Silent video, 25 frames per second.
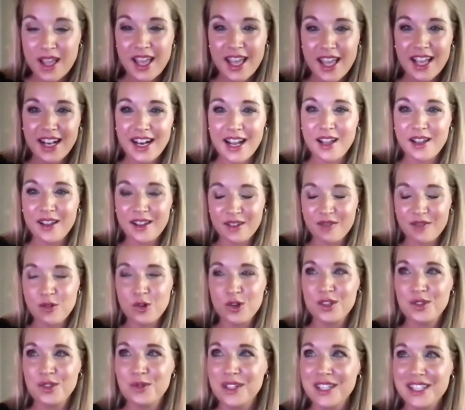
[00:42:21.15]
And I, of
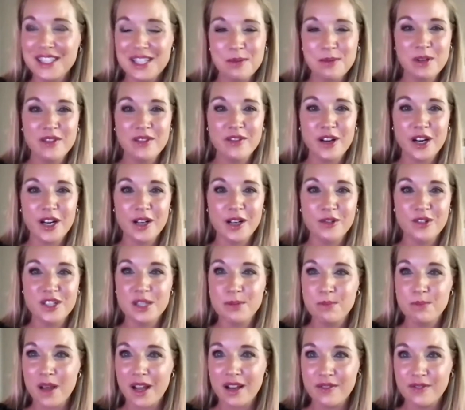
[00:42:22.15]
course, wanted to be very
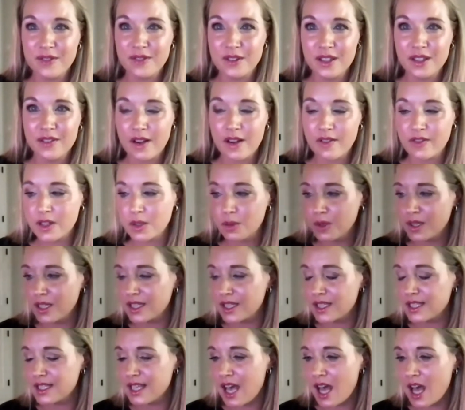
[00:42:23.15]
respectful of
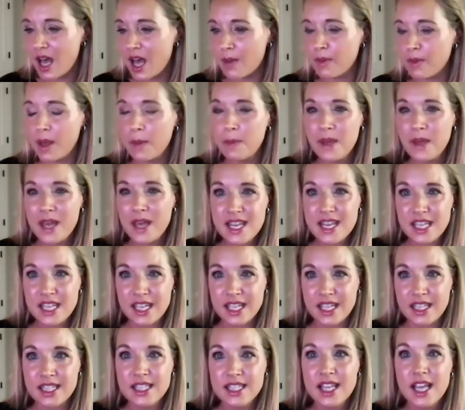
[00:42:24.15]
everyone's
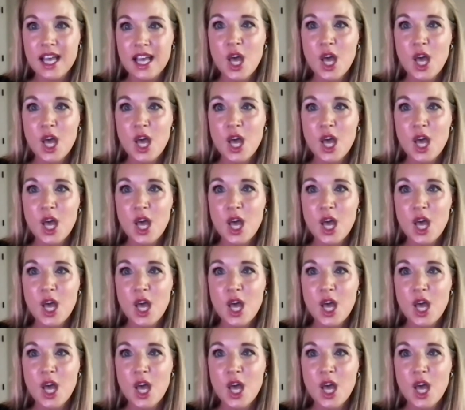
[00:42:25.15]
opinions,